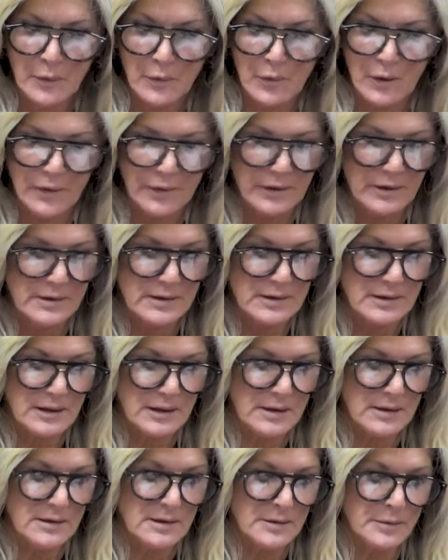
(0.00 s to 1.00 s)
what this
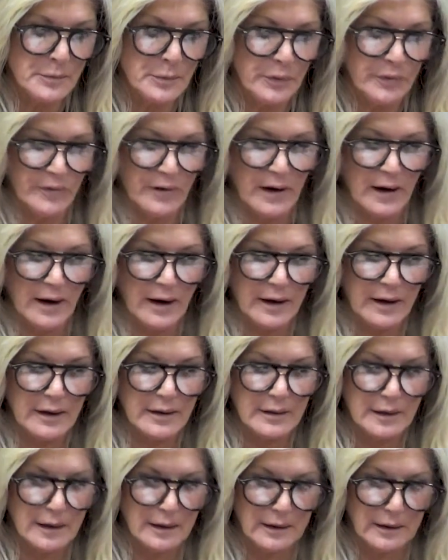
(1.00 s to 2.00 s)
does
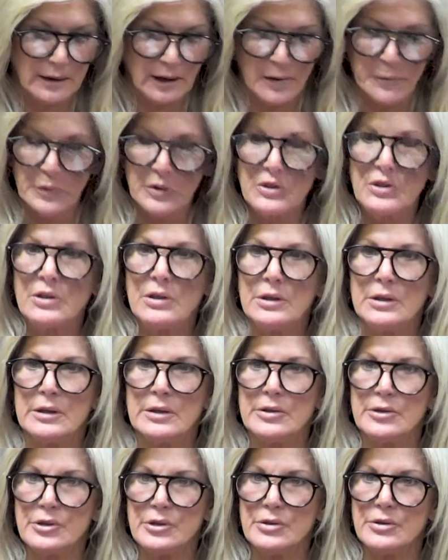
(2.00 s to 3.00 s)
provide an
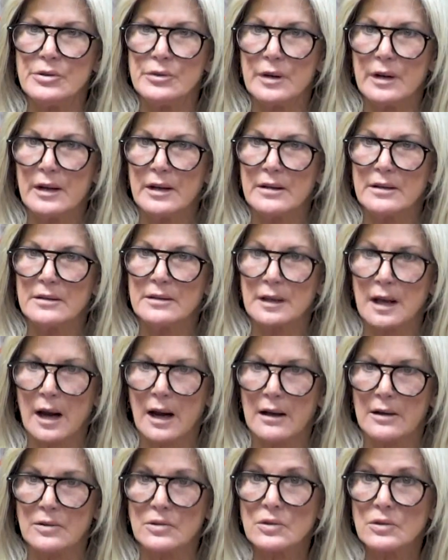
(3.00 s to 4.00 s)
opportunity to do is
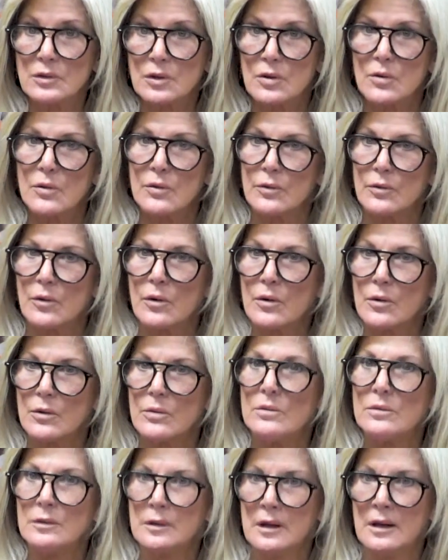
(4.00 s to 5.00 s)
kind of slow the
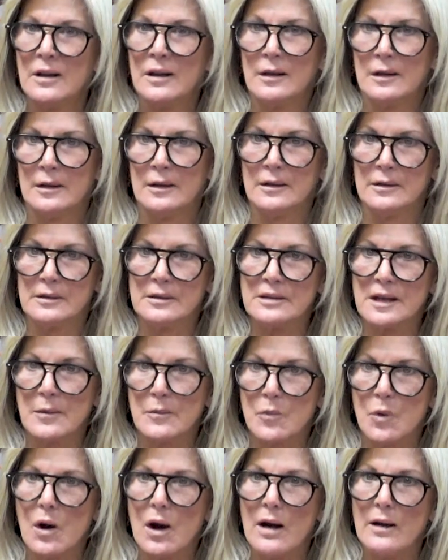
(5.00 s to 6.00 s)
roll
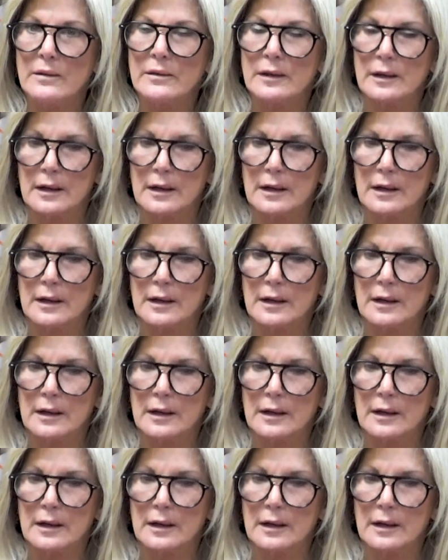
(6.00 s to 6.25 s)
somewhat.